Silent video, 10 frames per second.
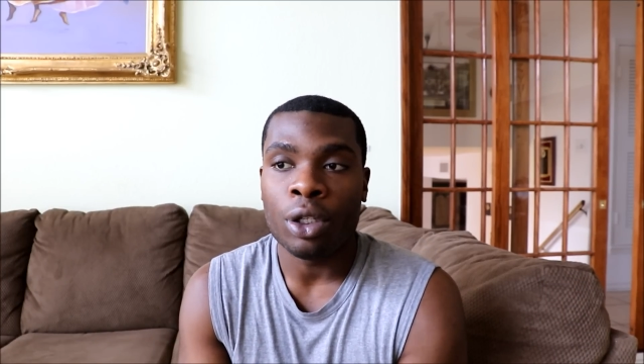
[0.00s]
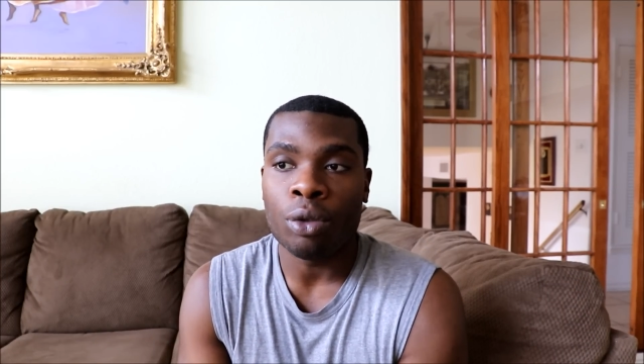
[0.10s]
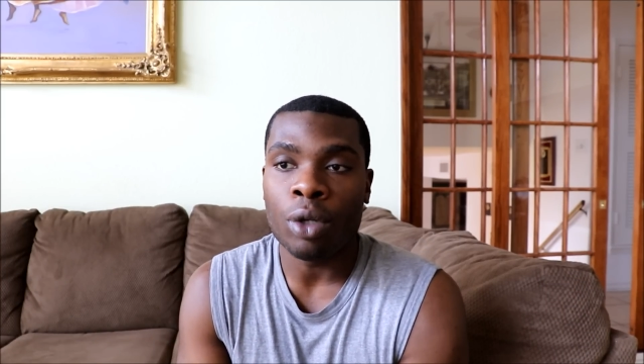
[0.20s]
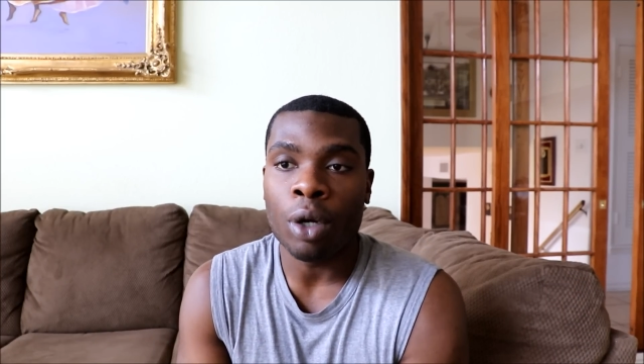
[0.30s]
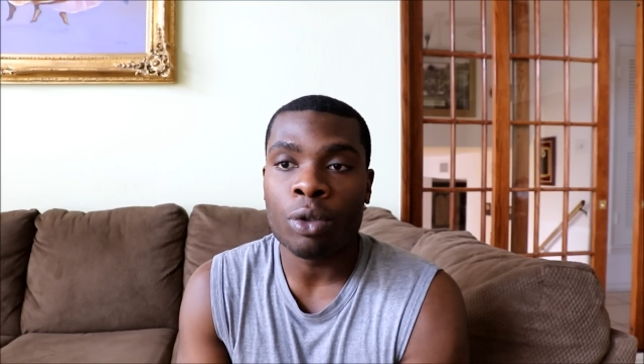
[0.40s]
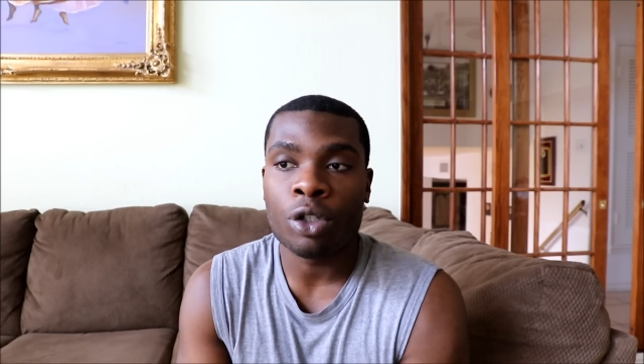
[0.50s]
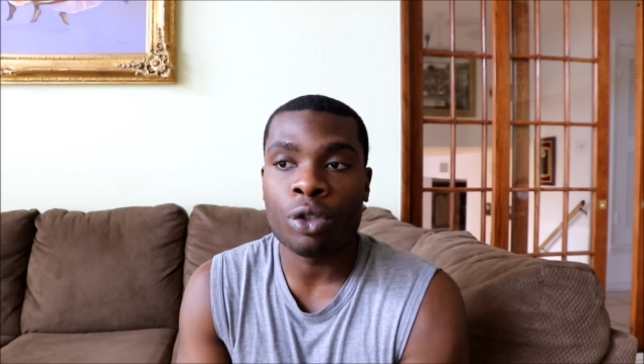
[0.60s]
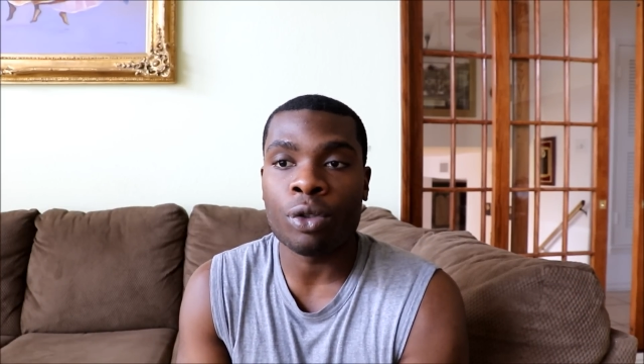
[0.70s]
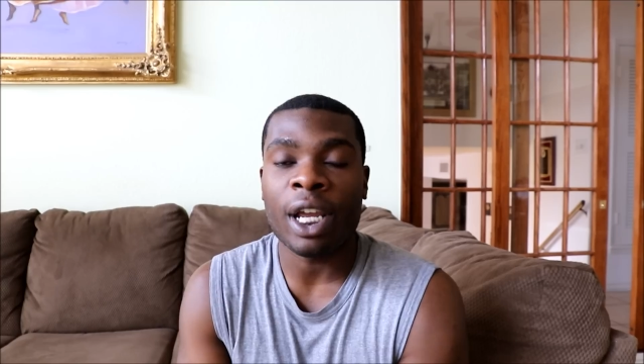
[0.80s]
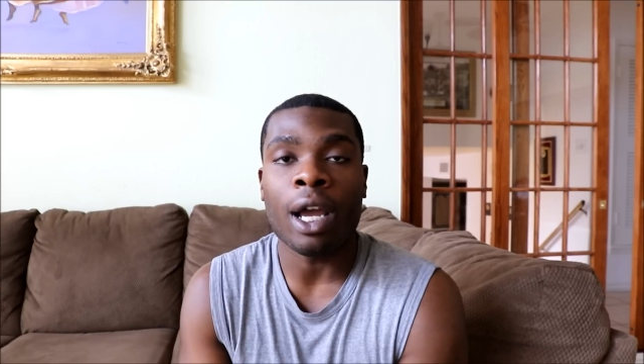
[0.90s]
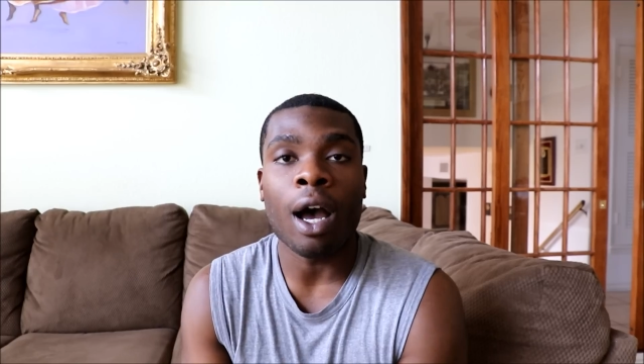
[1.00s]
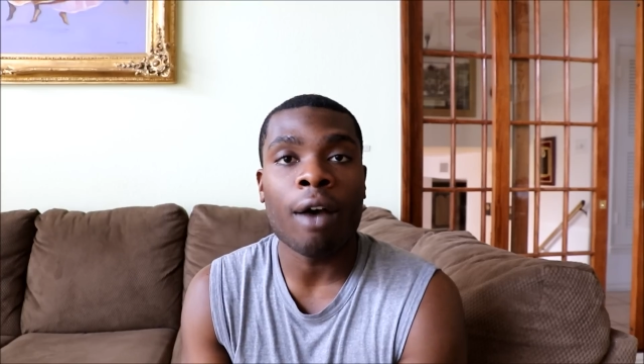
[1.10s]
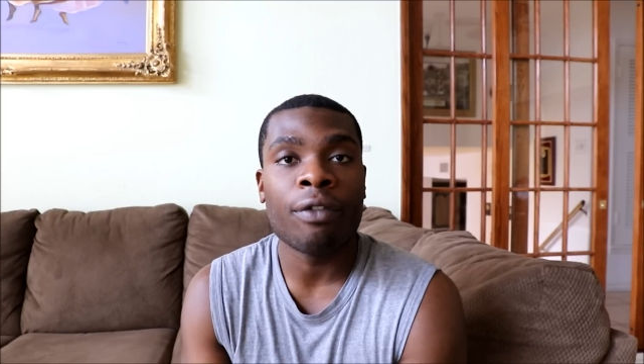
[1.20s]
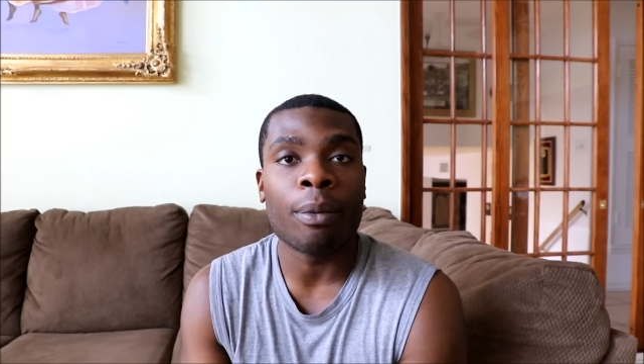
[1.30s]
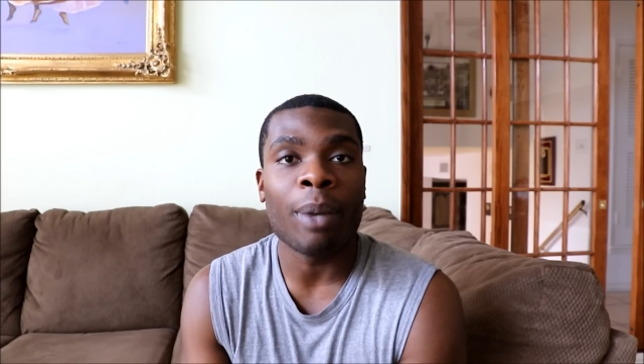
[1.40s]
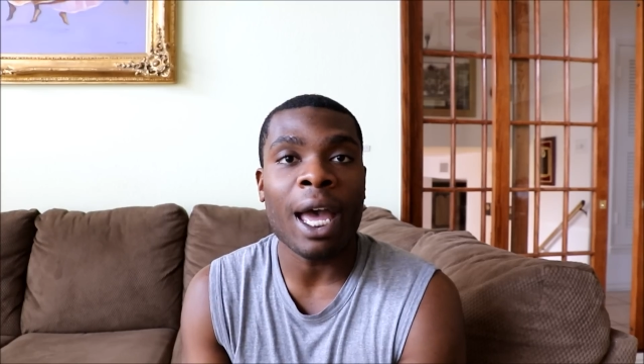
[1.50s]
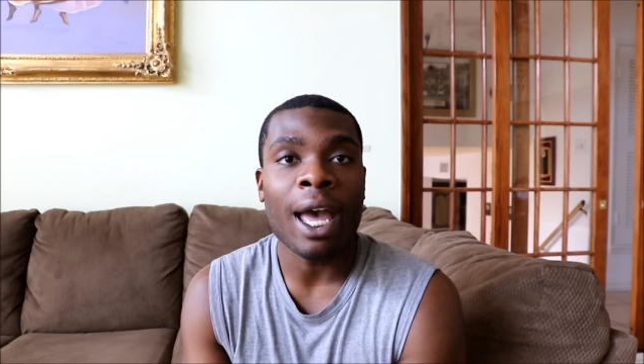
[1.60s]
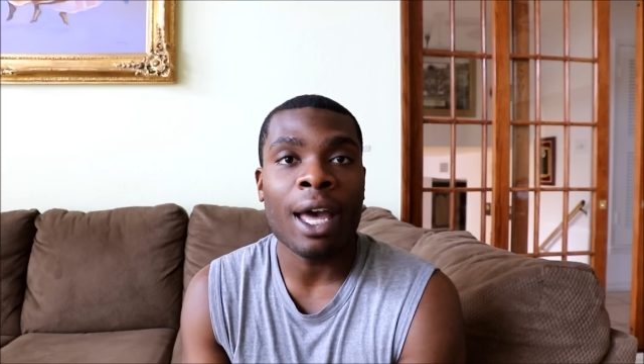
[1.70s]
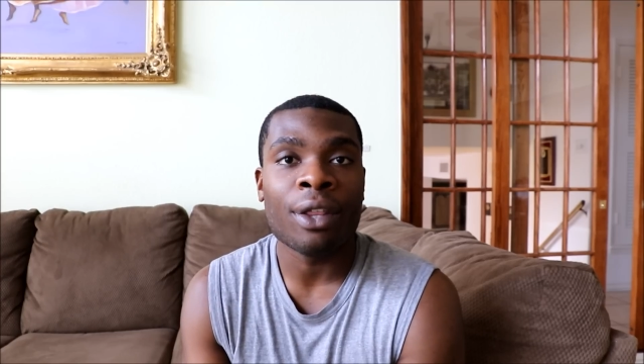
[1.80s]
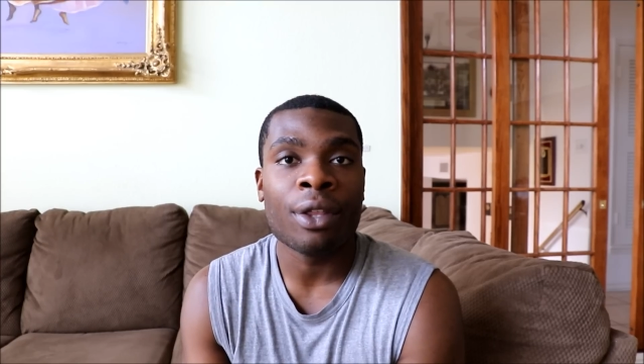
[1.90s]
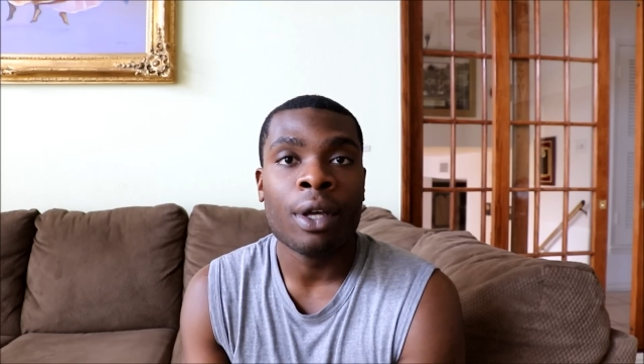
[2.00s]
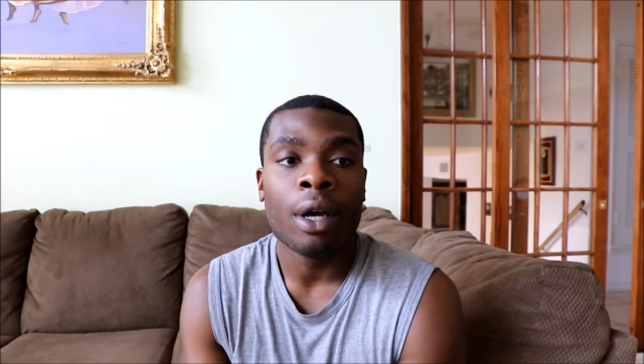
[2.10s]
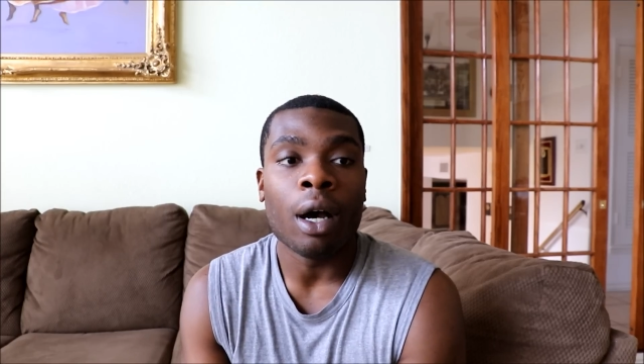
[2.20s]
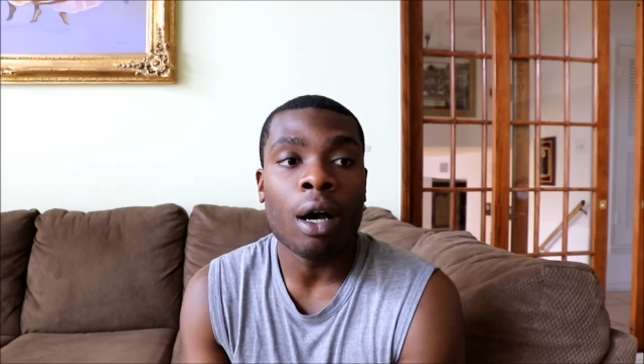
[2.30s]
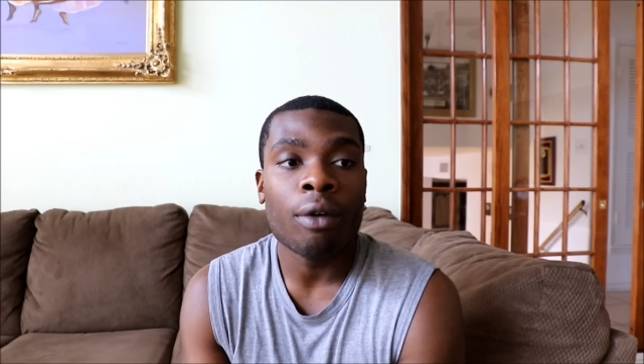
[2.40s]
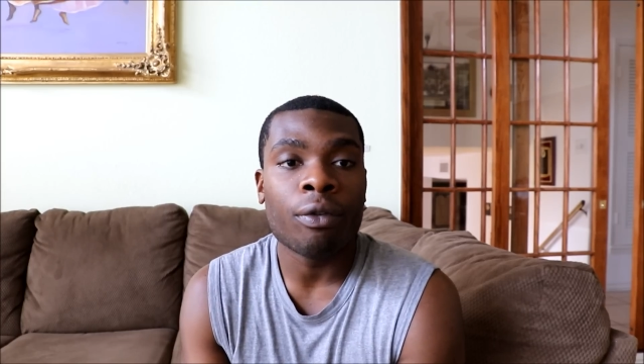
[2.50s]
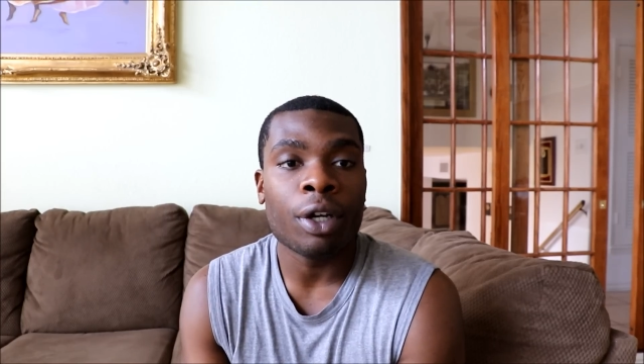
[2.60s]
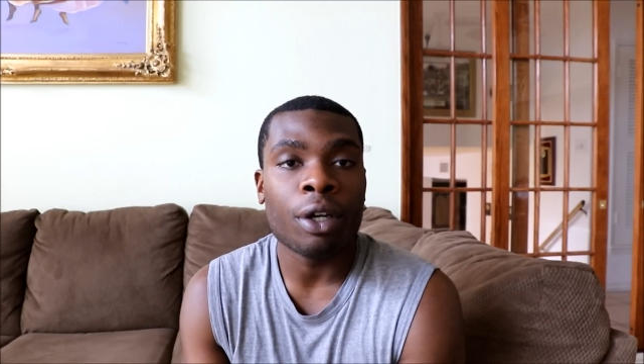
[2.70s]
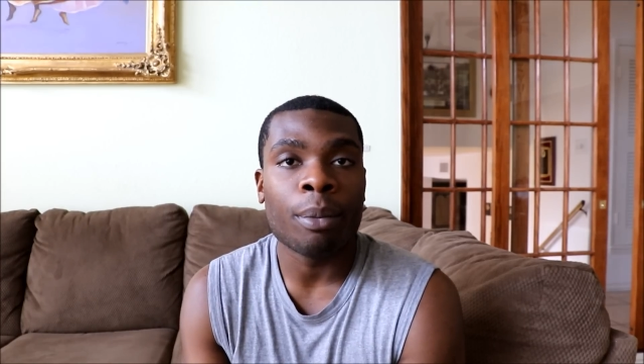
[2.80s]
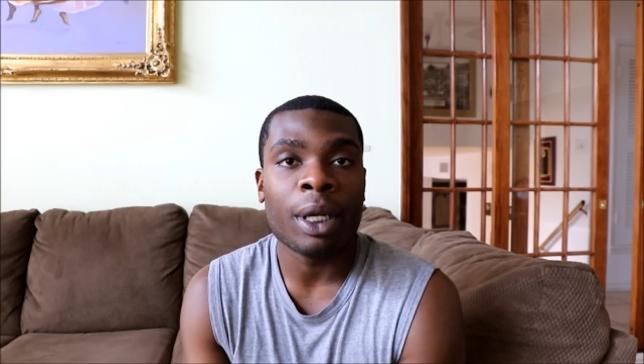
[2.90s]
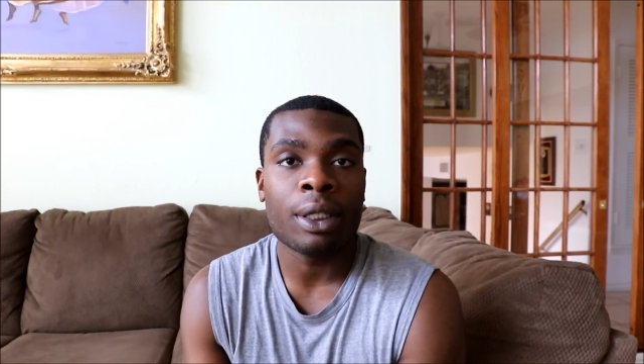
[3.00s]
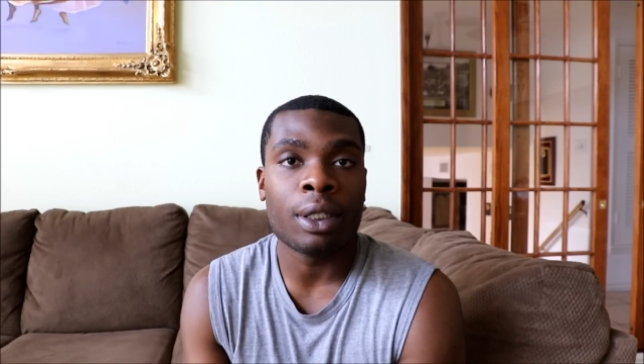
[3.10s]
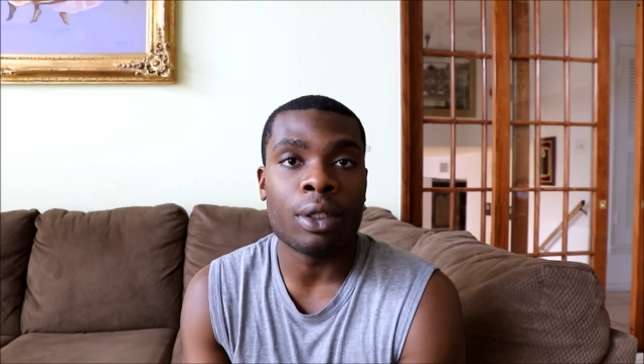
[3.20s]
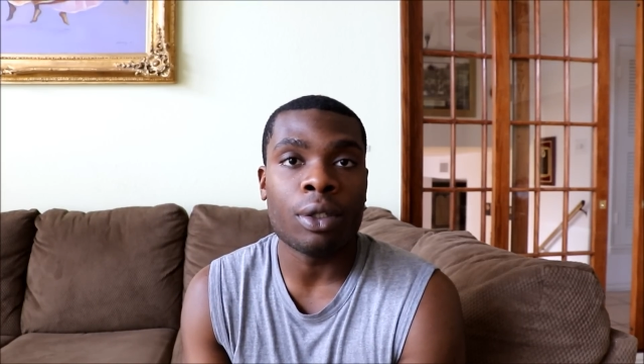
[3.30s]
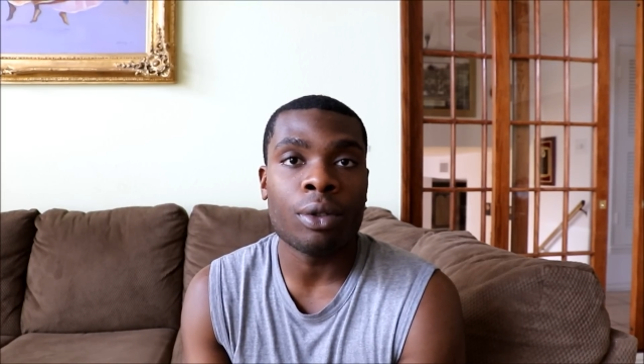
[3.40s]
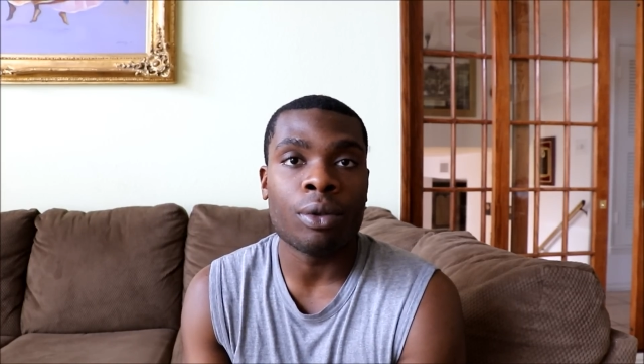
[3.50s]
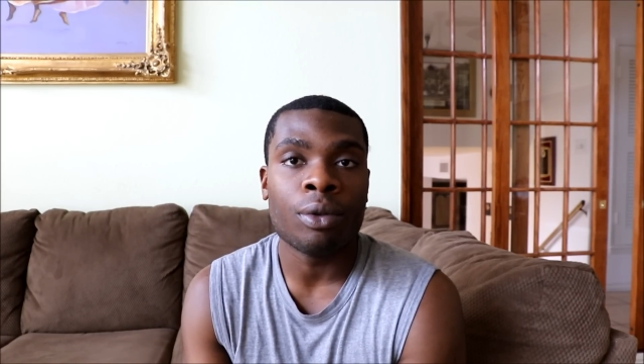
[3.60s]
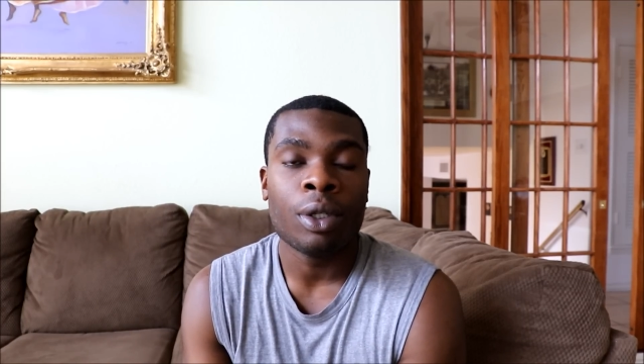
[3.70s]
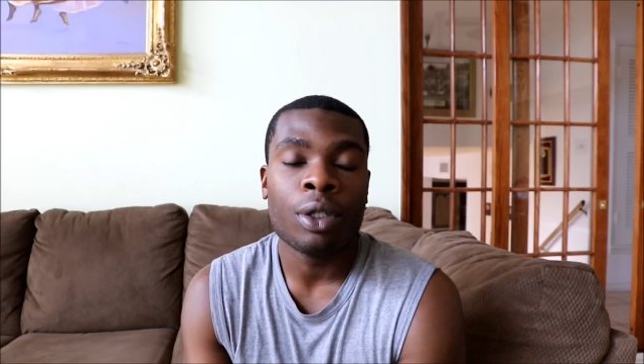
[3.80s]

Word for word: you don't stray off the path of what you're meant to do